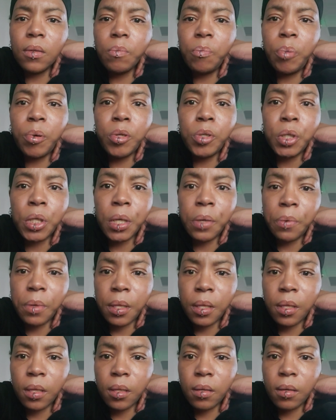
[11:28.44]
bullshit
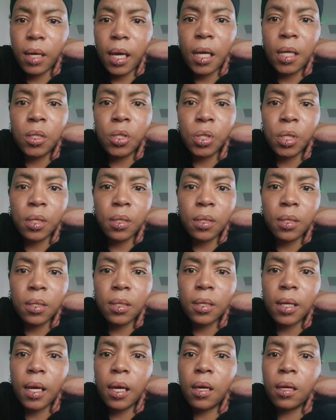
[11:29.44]
with
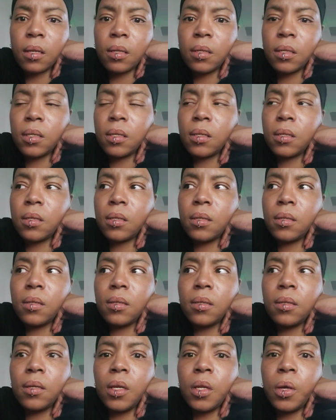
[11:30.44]
agents and,
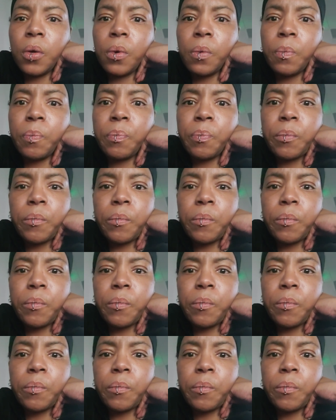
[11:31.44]
you know,